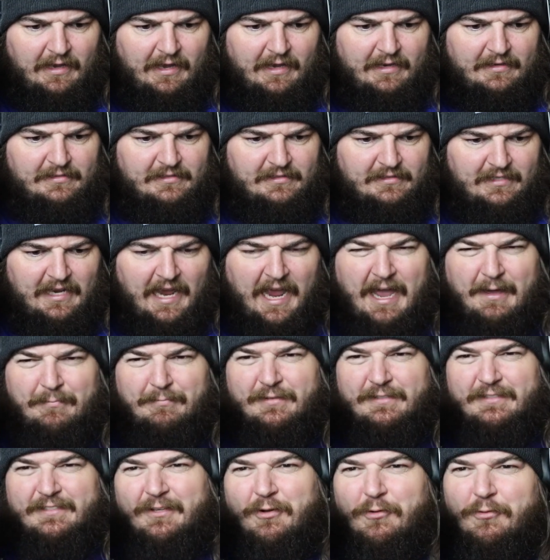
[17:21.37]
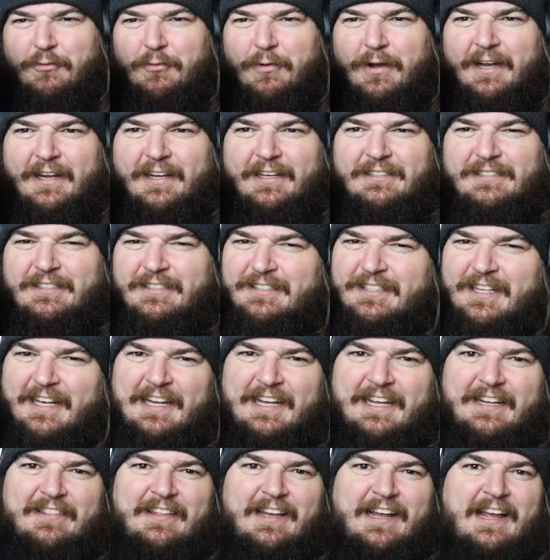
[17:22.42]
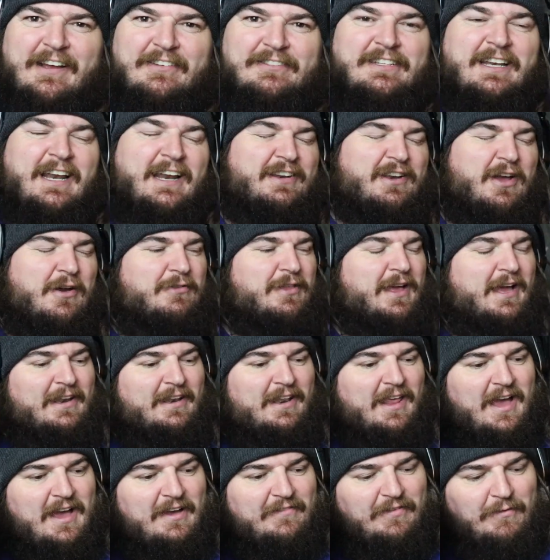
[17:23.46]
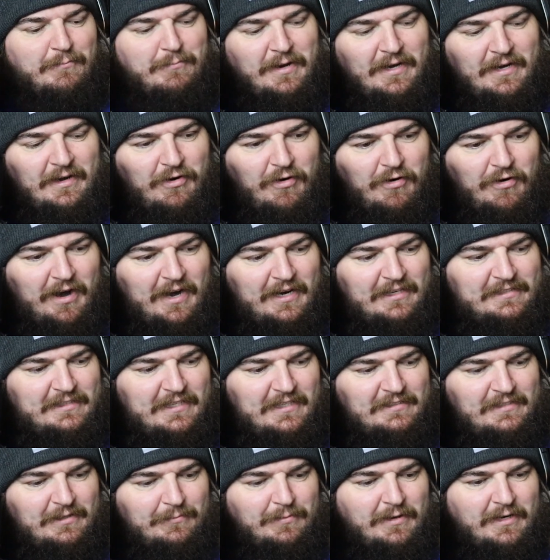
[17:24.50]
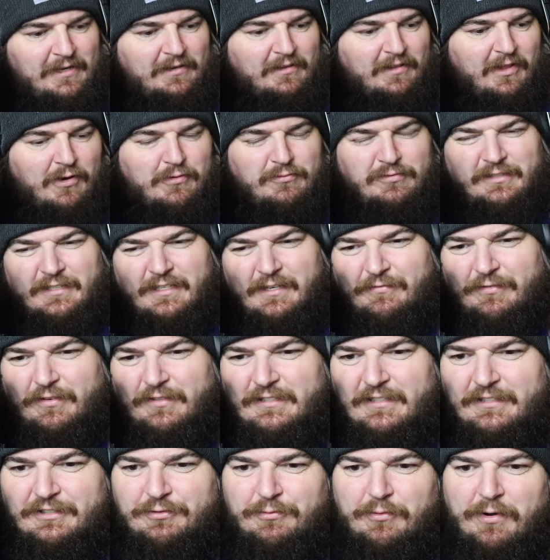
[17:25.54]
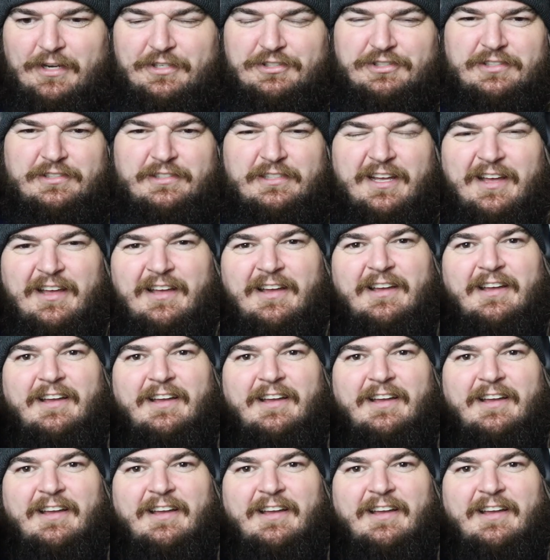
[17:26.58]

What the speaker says: it just happens so quick. It's just like anything else. And I know that in life. I've been in car accidents. I've been in loads of different situations.